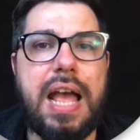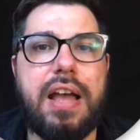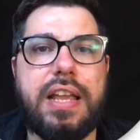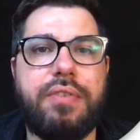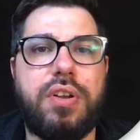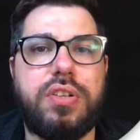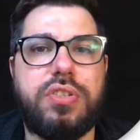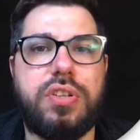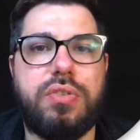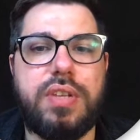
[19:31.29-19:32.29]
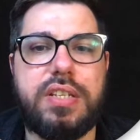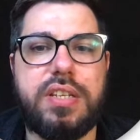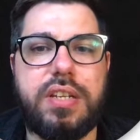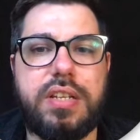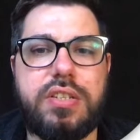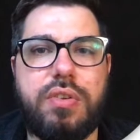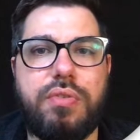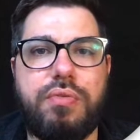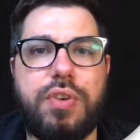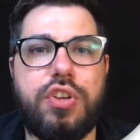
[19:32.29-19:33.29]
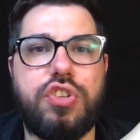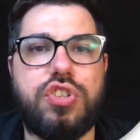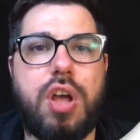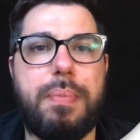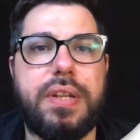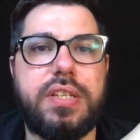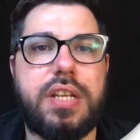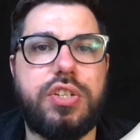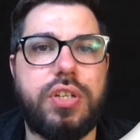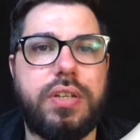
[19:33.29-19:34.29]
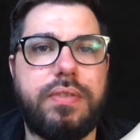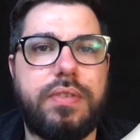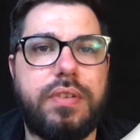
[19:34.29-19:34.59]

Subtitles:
It wanted us to do this, didn't it? So we could have just copied this actually.